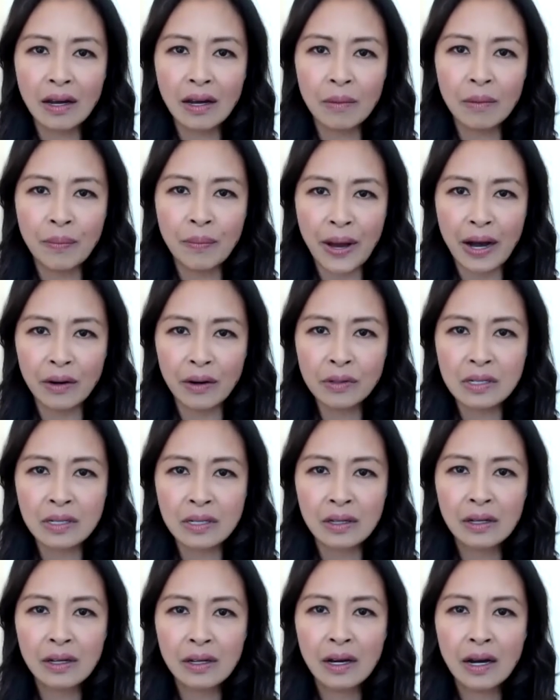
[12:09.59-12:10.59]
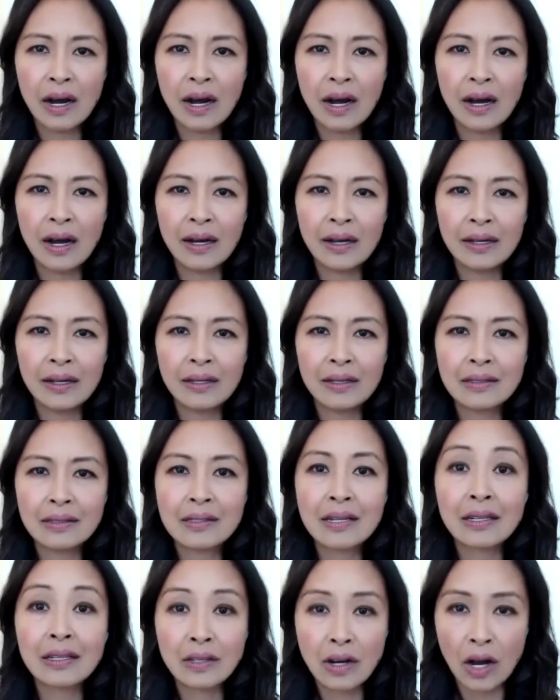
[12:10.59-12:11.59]
about
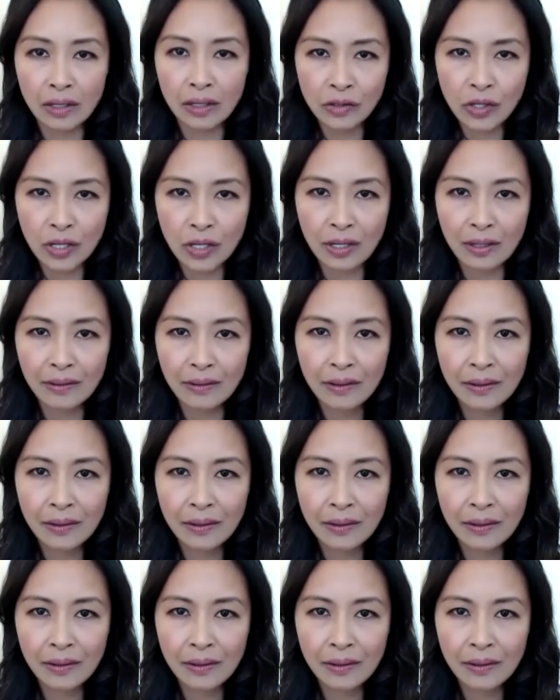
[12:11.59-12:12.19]
technology.